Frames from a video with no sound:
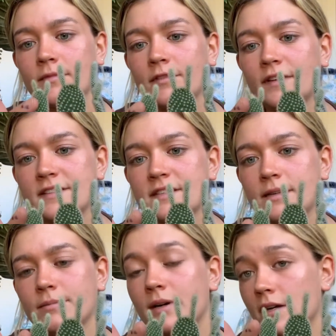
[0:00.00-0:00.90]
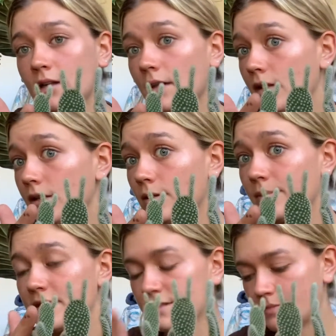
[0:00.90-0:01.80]
Fuzzy, but a little
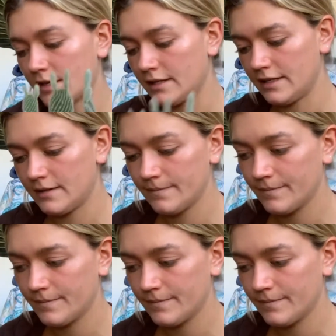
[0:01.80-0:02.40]
bit spiny.